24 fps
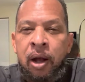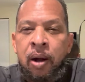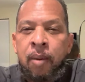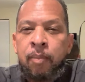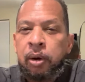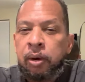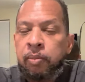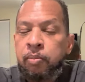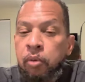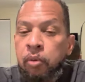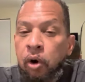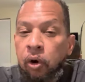
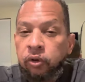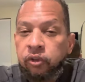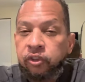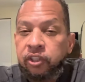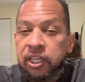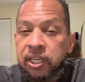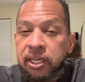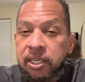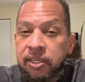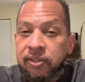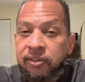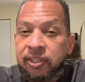But most
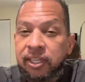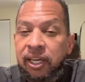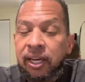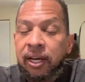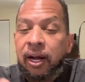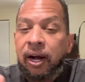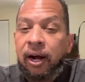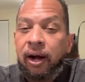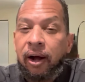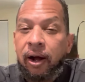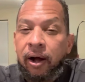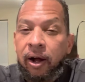kids
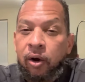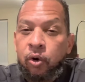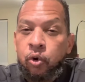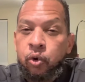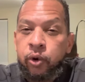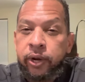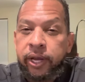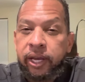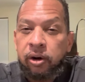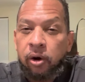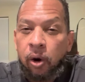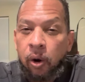who
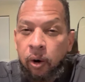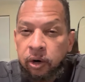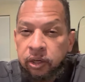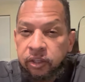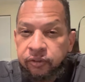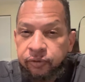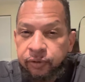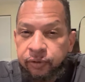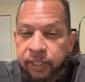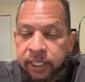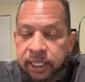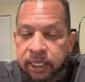get
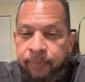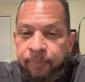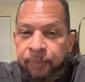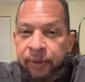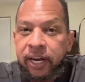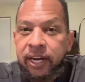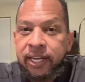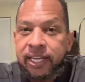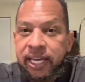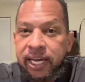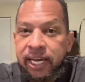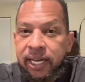RSV,
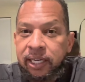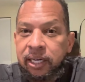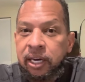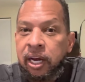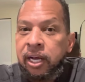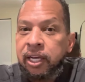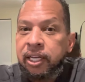again,